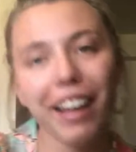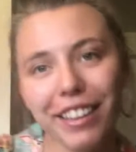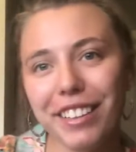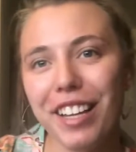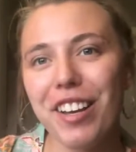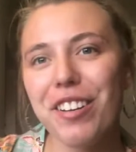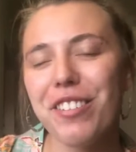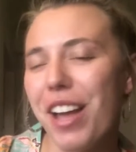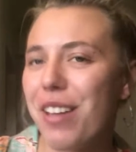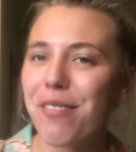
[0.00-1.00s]
Hello
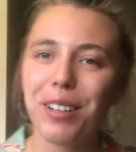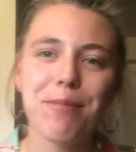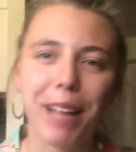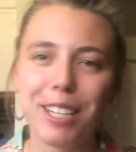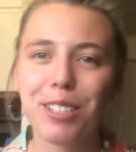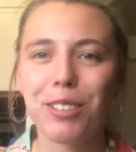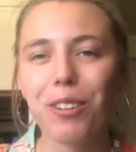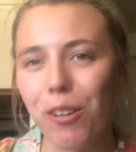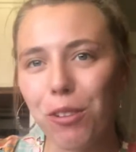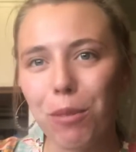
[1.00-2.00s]
and welcome back
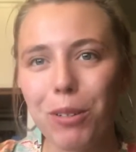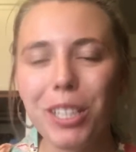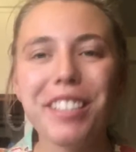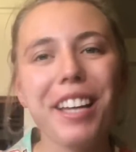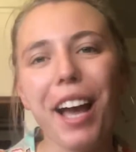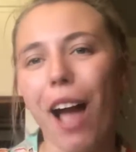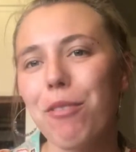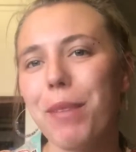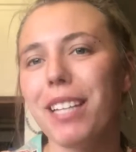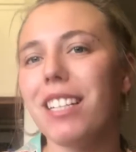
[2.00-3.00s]
to Overbooked. I'm
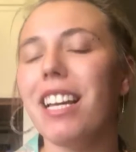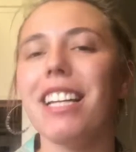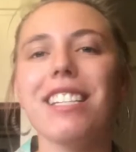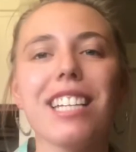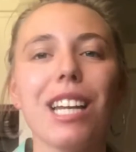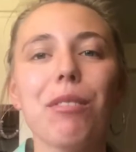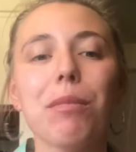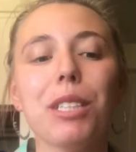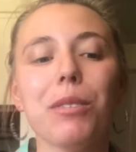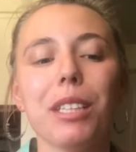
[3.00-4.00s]
Amanda and today we're
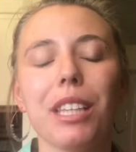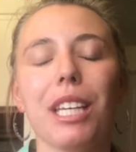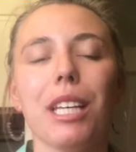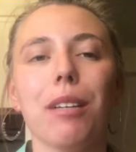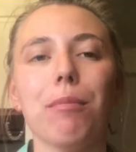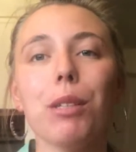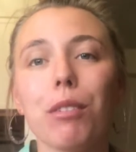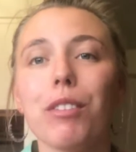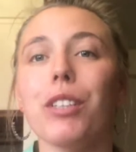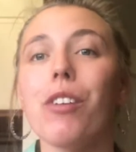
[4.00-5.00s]
going to be doing the
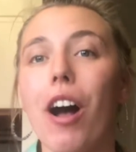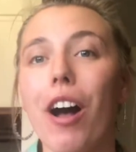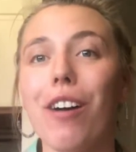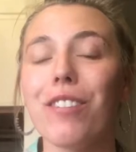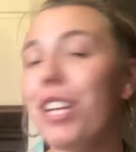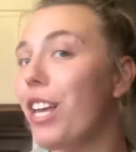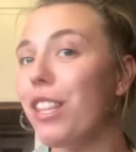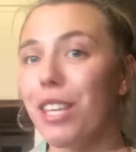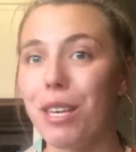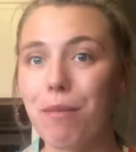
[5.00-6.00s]
book review of
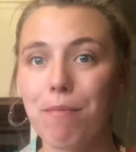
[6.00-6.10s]
The